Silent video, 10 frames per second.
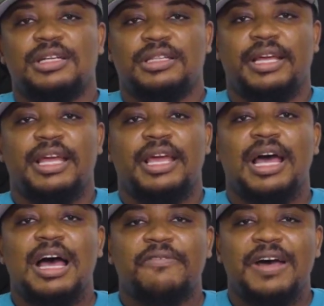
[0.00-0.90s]
they
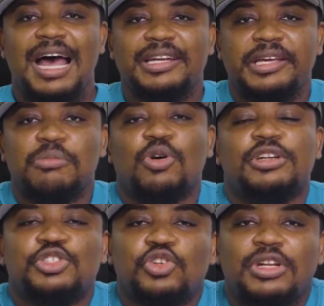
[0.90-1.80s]
have had him on
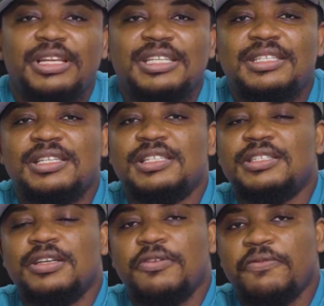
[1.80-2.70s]
the shortlist
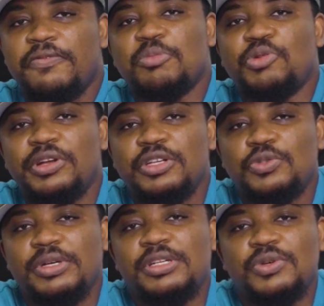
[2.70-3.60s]
since February
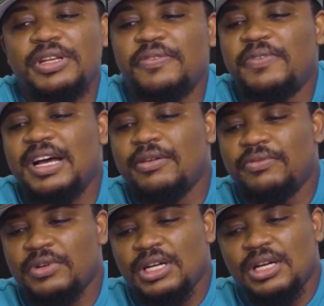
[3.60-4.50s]

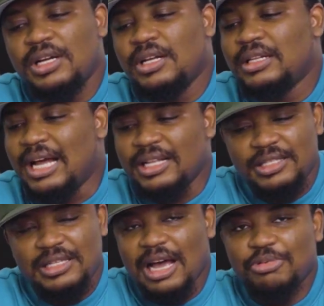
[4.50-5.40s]
2025.
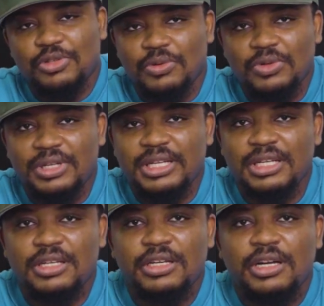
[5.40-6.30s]
That's
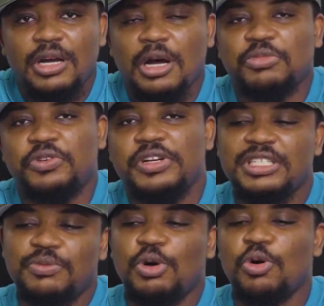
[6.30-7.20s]
absolutely
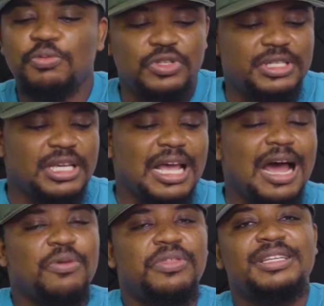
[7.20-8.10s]
crazy. We hope to see
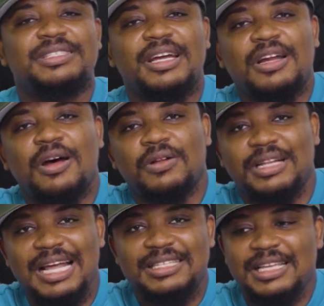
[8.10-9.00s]
how things turn out
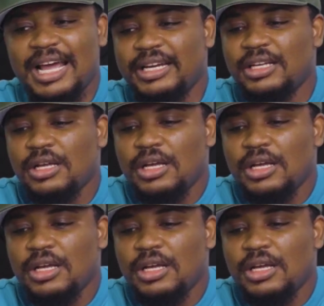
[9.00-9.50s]
on that side.